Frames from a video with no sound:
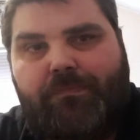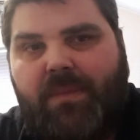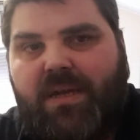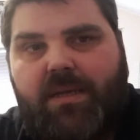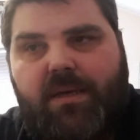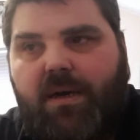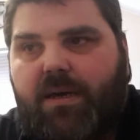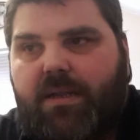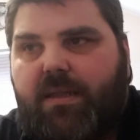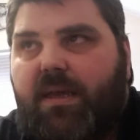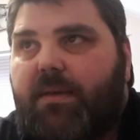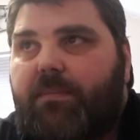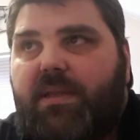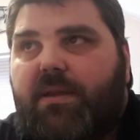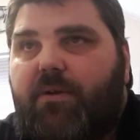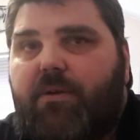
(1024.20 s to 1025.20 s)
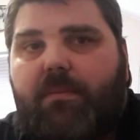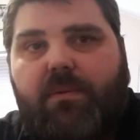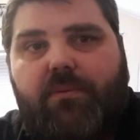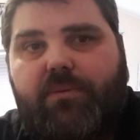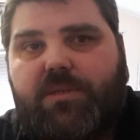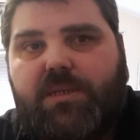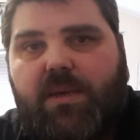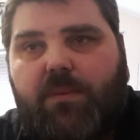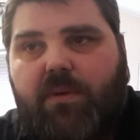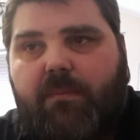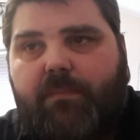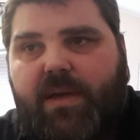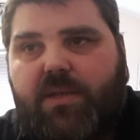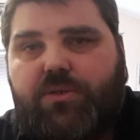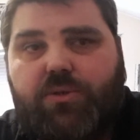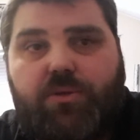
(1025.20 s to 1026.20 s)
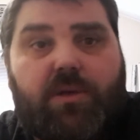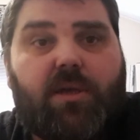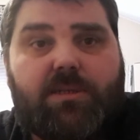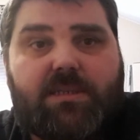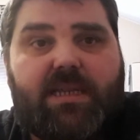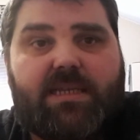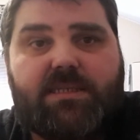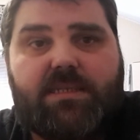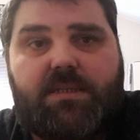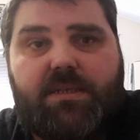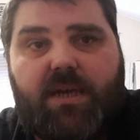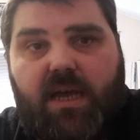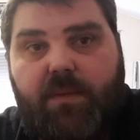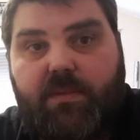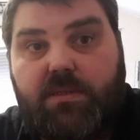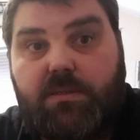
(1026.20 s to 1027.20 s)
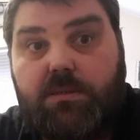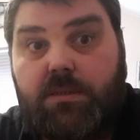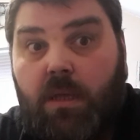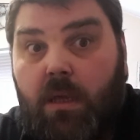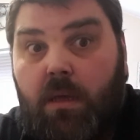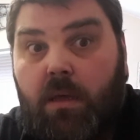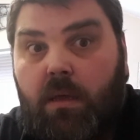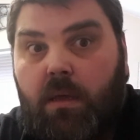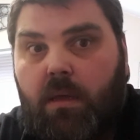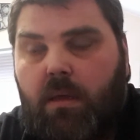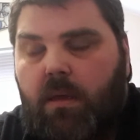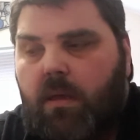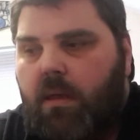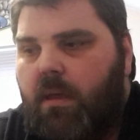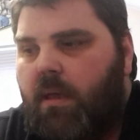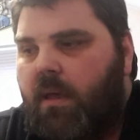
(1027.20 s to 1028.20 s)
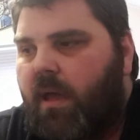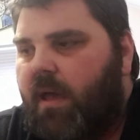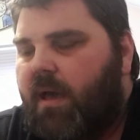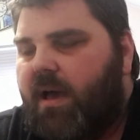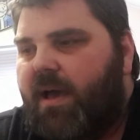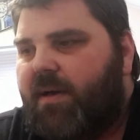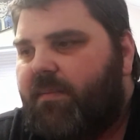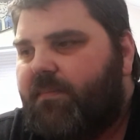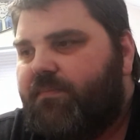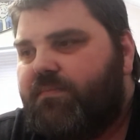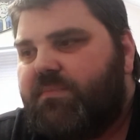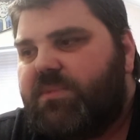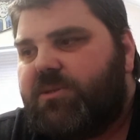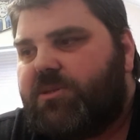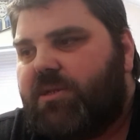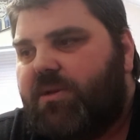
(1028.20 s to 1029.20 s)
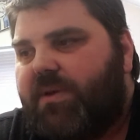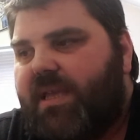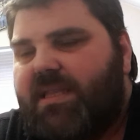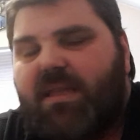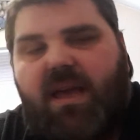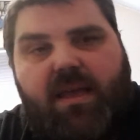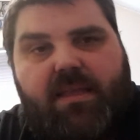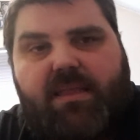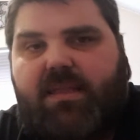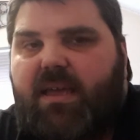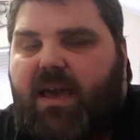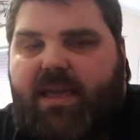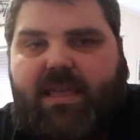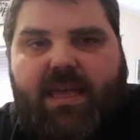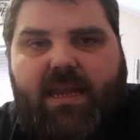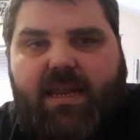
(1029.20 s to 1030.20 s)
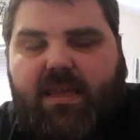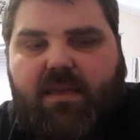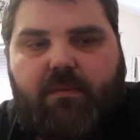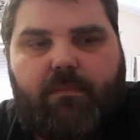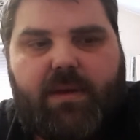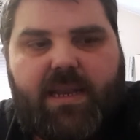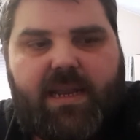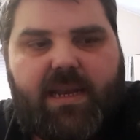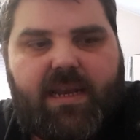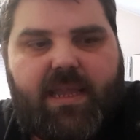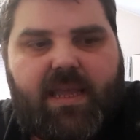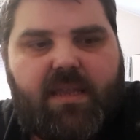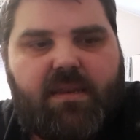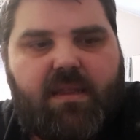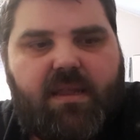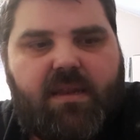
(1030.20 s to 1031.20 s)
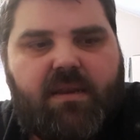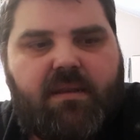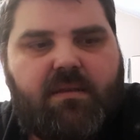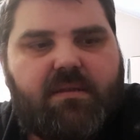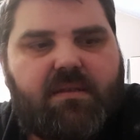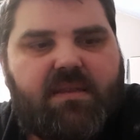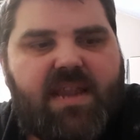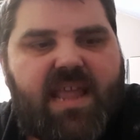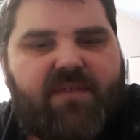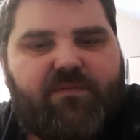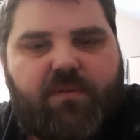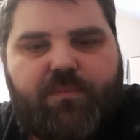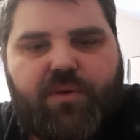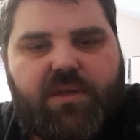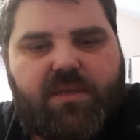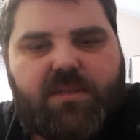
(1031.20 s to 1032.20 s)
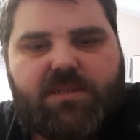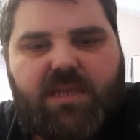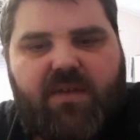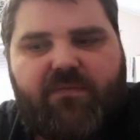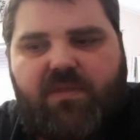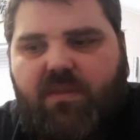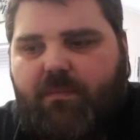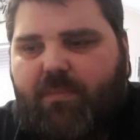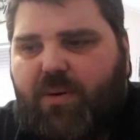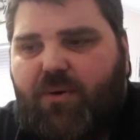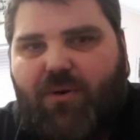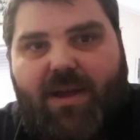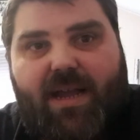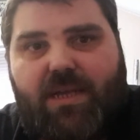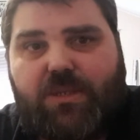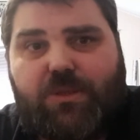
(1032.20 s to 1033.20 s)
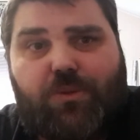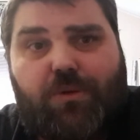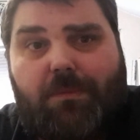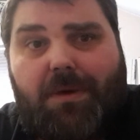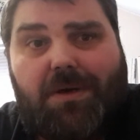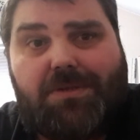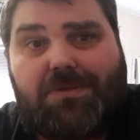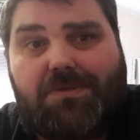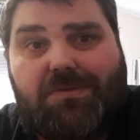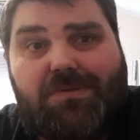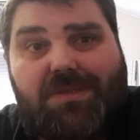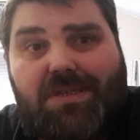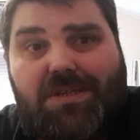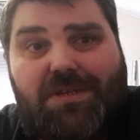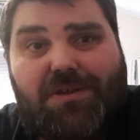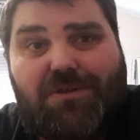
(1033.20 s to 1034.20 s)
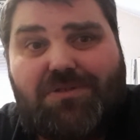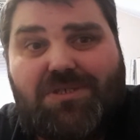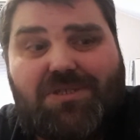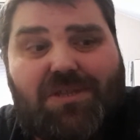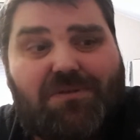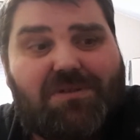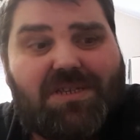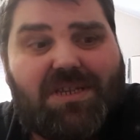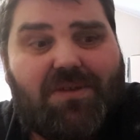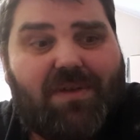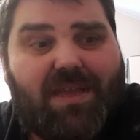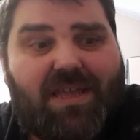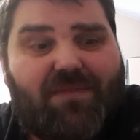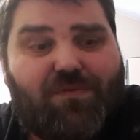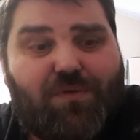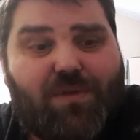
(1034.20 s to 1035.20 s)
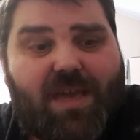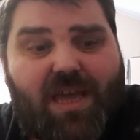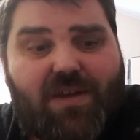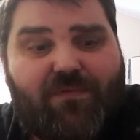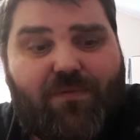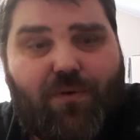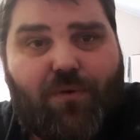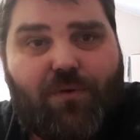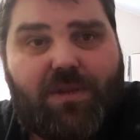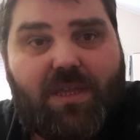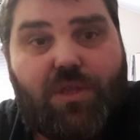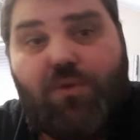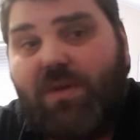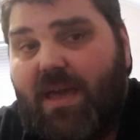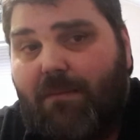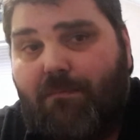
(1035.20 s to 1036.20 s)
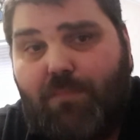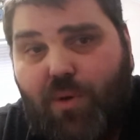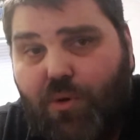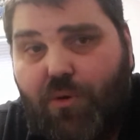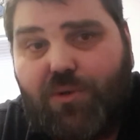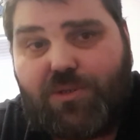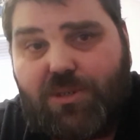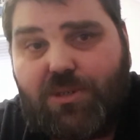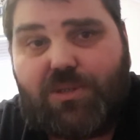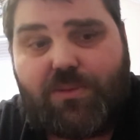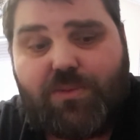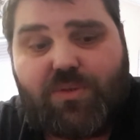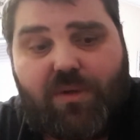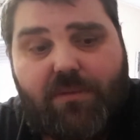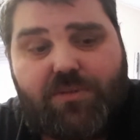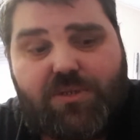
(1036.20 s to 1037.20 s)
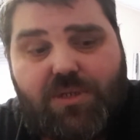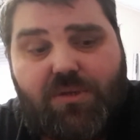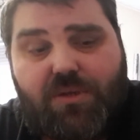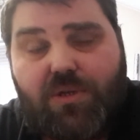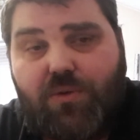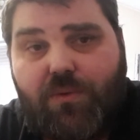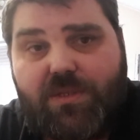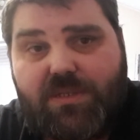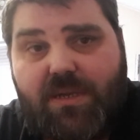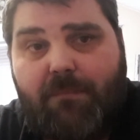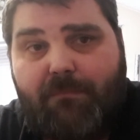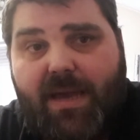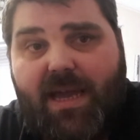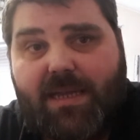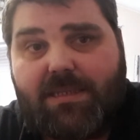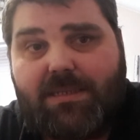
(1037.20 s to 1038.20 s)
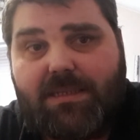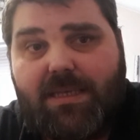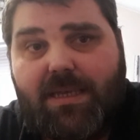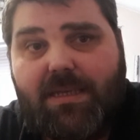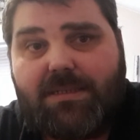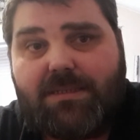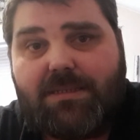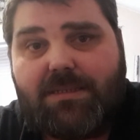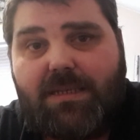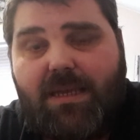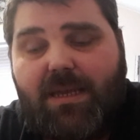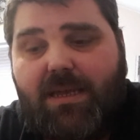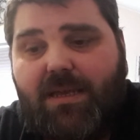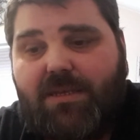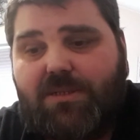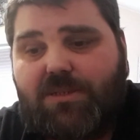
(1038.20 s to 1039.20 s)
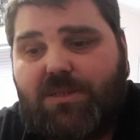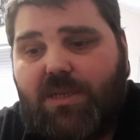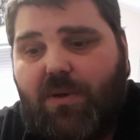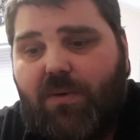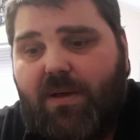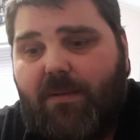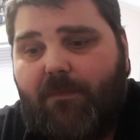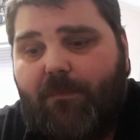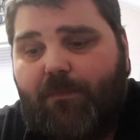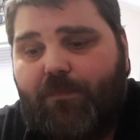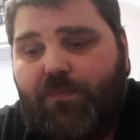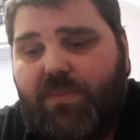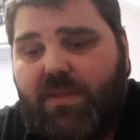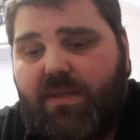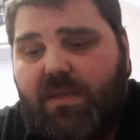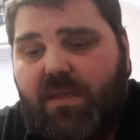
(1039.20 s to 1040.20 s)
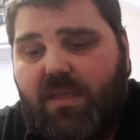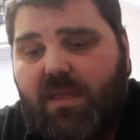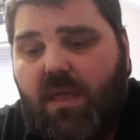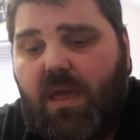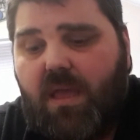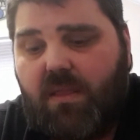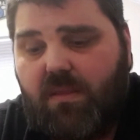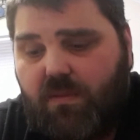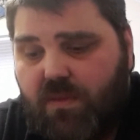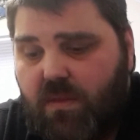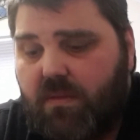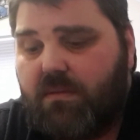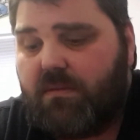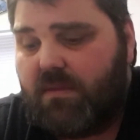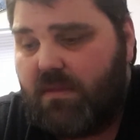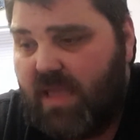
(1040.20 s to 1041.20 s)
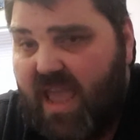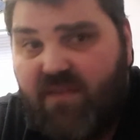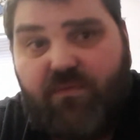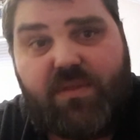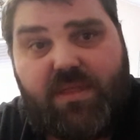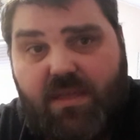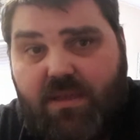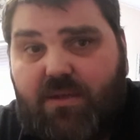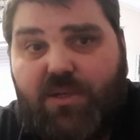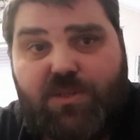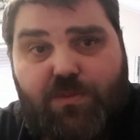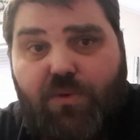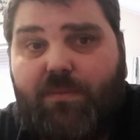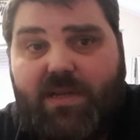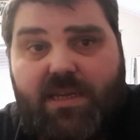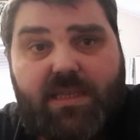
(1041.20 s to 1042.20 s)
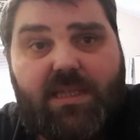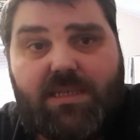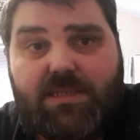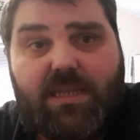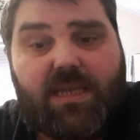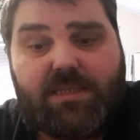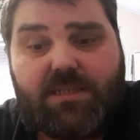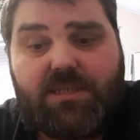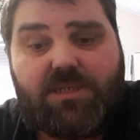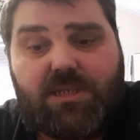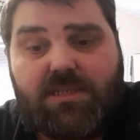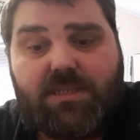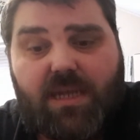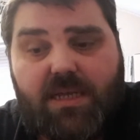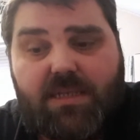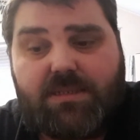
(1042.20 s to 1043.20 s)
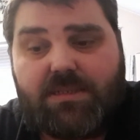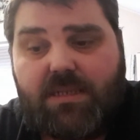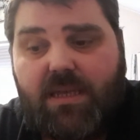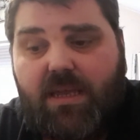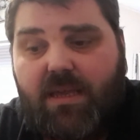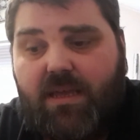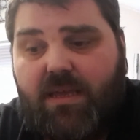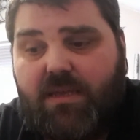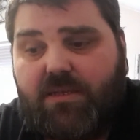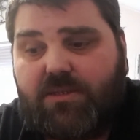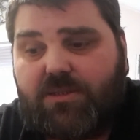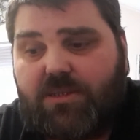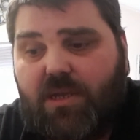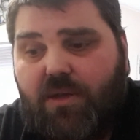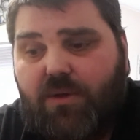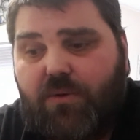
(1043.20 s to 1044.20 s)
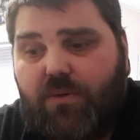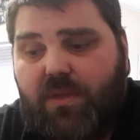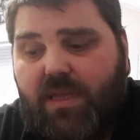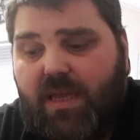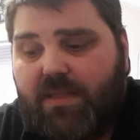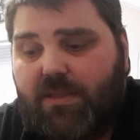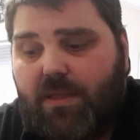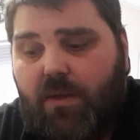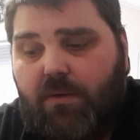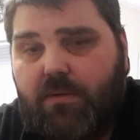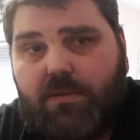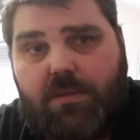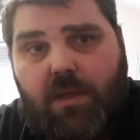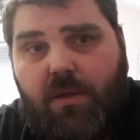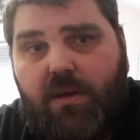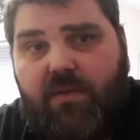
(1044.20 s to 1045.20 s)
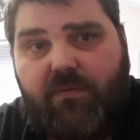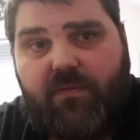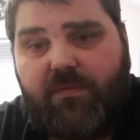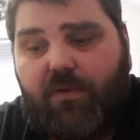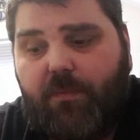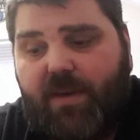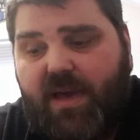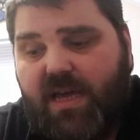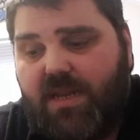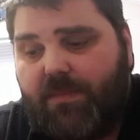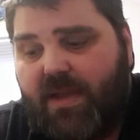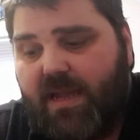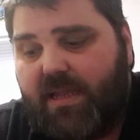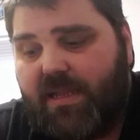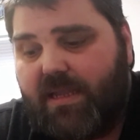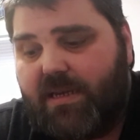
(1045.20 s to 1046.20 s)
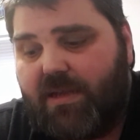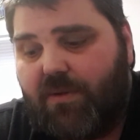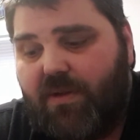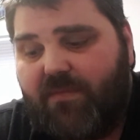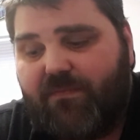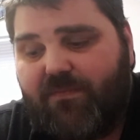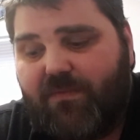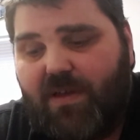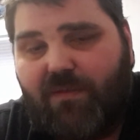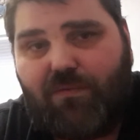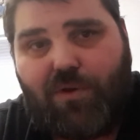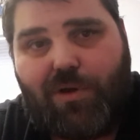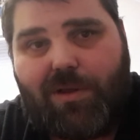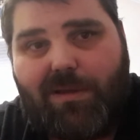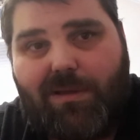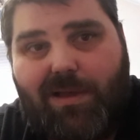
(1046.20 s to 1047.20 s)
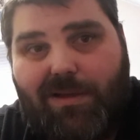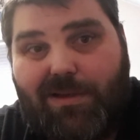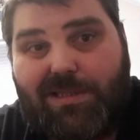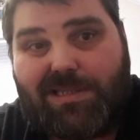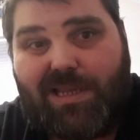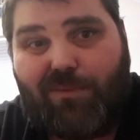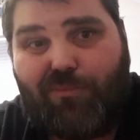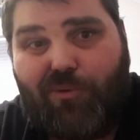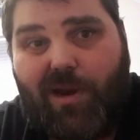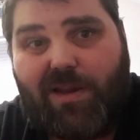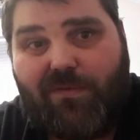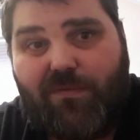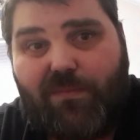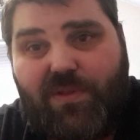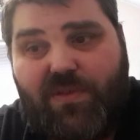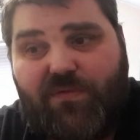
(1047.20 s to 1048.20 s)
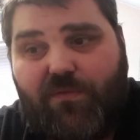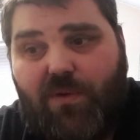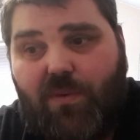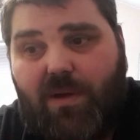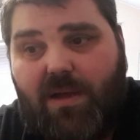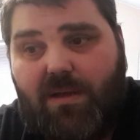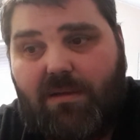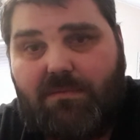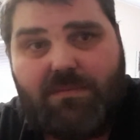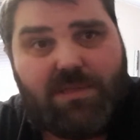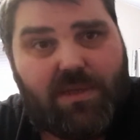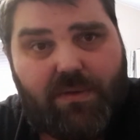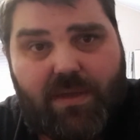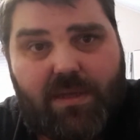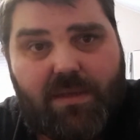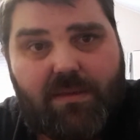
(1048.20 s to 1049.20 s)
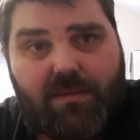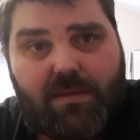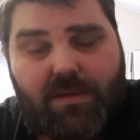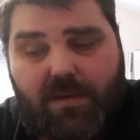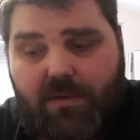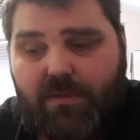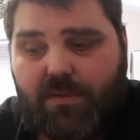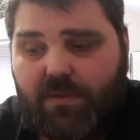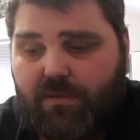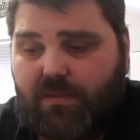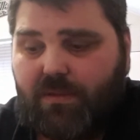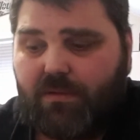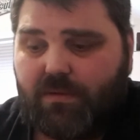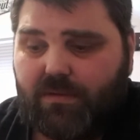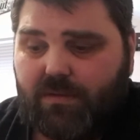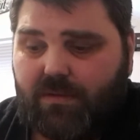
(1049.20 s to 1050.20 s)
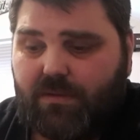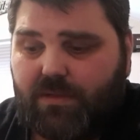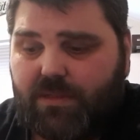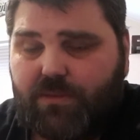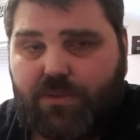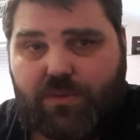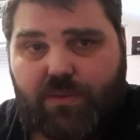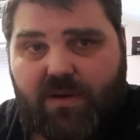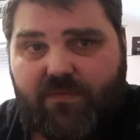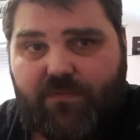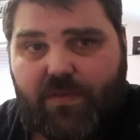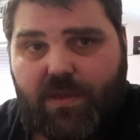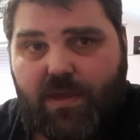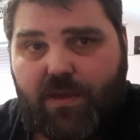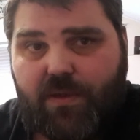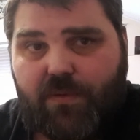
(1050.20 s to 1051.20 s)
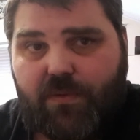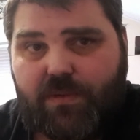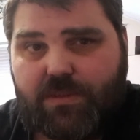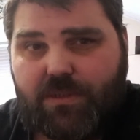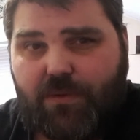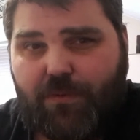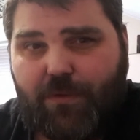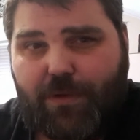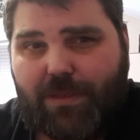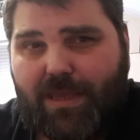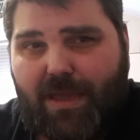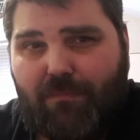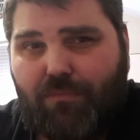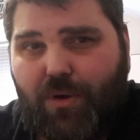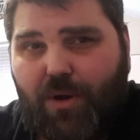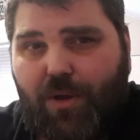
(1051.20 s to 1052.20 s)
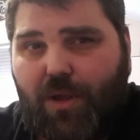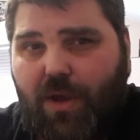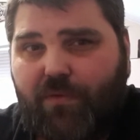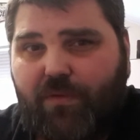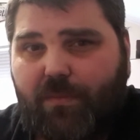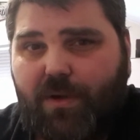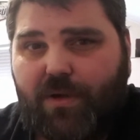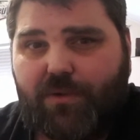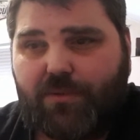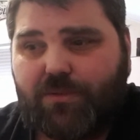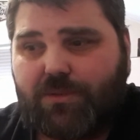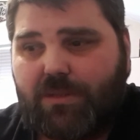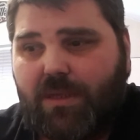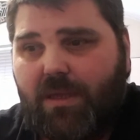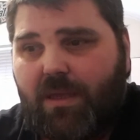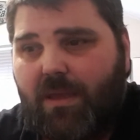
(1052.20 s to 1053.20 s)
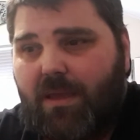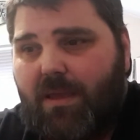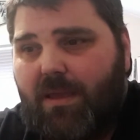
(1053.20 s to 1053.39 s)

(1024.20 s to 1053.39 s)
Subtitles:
my God, I mean, I remember a time when petrol cost less than diamonds. So I get it completely, and never put yourself in the poorhouse for a model. You know, just don't do it. If you can't afford it, you can pause your subscription. You can always come back to this. So everything costs more money these days. It just does. So yeah, don't ever feel bad about, you know, I've got to take a break from this for a while. Do it. You know, you got to do what's right for you. It's not worth getting broke over models.